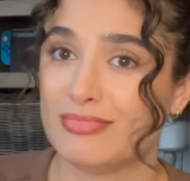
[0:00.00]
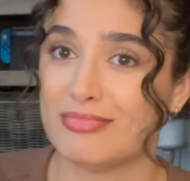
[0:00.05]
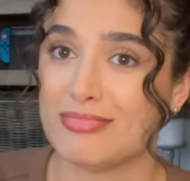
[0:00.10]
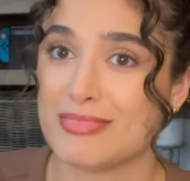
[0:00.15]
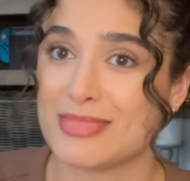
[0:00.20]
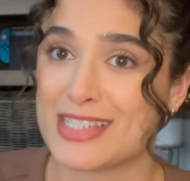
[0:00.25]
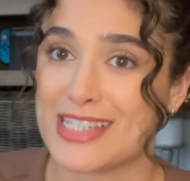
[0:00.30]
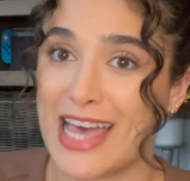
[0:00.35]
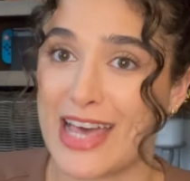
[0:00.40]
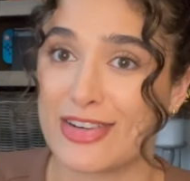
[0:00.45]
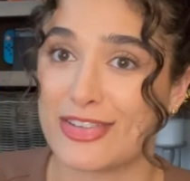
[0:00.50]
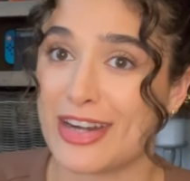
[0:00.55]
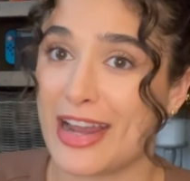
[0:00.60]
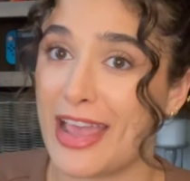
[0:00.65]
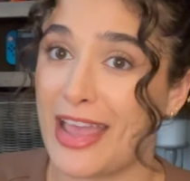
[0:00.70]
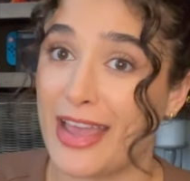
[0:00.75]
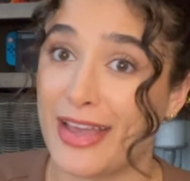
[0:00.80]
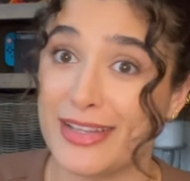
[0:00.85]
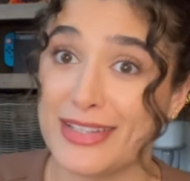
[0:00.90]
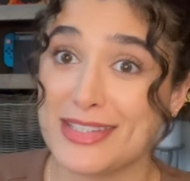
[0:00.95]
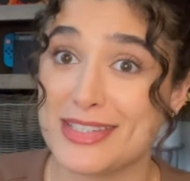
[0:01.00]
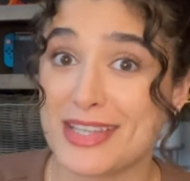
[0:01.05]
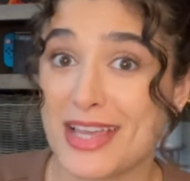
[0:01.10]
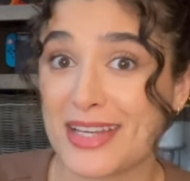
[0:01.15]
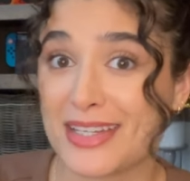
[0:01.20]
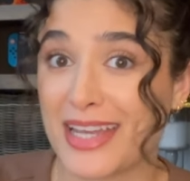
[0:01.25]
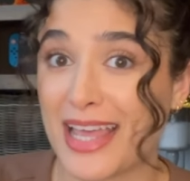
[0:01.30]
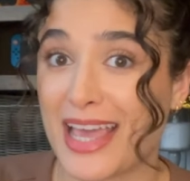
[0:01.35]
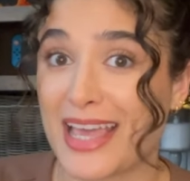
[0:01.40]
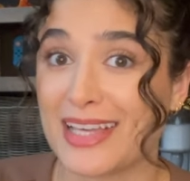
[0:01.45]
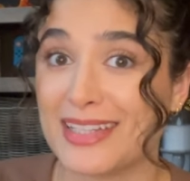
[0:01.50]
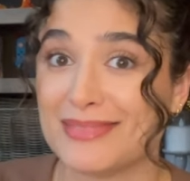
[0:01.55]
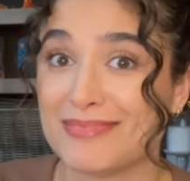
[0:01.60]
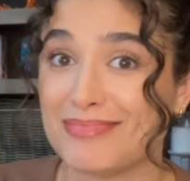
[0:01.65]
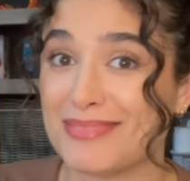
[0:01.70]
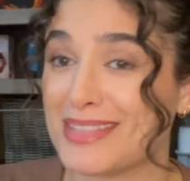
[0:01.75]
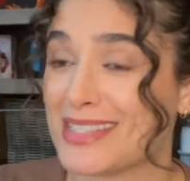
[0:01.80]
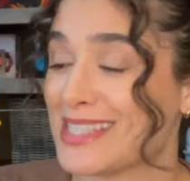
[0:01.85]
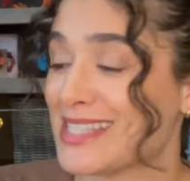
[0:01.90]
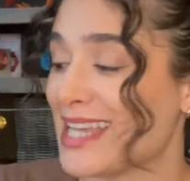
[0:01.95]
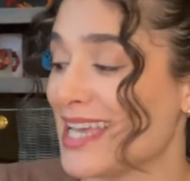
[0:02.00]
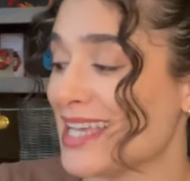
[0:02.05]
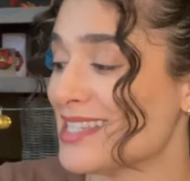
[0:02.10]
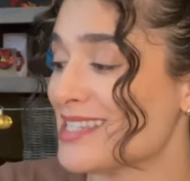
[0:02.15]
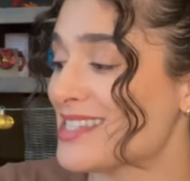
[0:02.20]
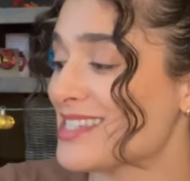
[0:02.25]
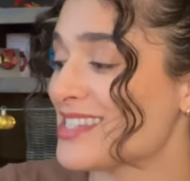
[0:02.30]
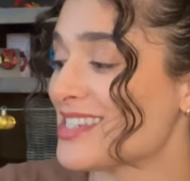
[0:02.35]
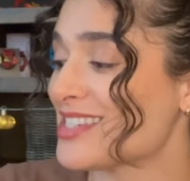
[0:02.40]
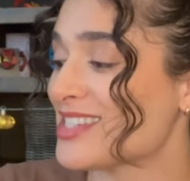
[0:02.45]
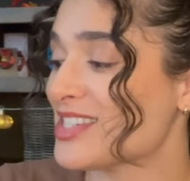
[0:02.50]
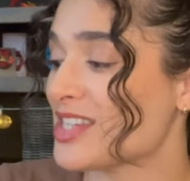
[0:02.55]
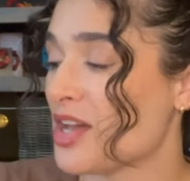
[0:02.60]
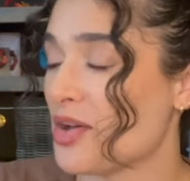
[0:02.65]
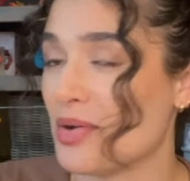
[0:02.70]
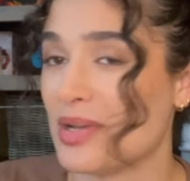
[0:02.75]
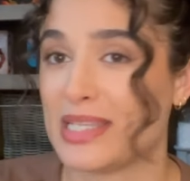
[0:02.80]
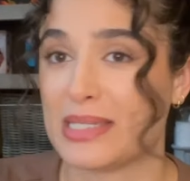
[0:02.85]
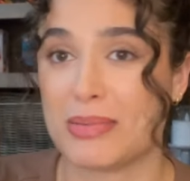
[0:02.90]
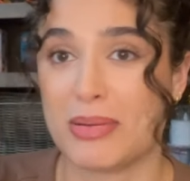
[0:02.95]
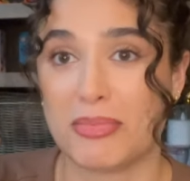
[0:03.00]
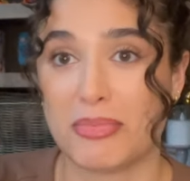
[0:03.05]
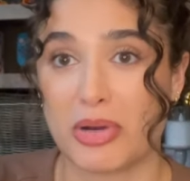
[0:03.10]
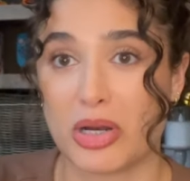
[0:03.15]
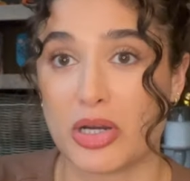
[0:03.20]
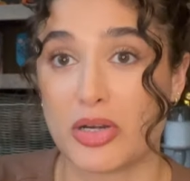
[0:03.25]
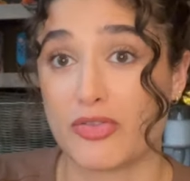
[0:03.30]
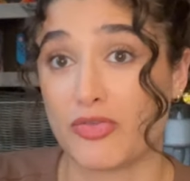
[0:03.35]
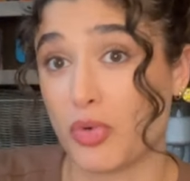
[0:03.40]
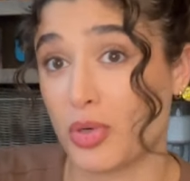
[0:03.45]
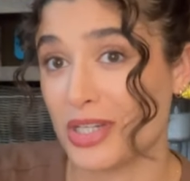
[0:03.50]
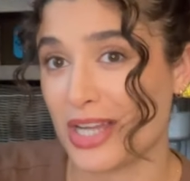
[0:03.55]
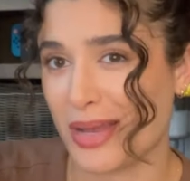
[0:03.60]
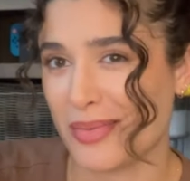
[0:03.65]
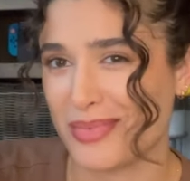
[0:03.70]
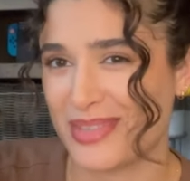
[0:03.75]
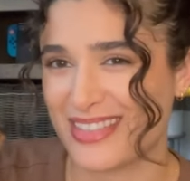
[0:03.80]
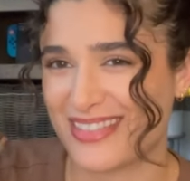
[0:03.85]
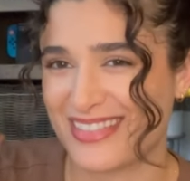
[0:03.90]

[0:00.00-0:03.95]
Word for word: Saturday and Sunday since, so it's been burned four times.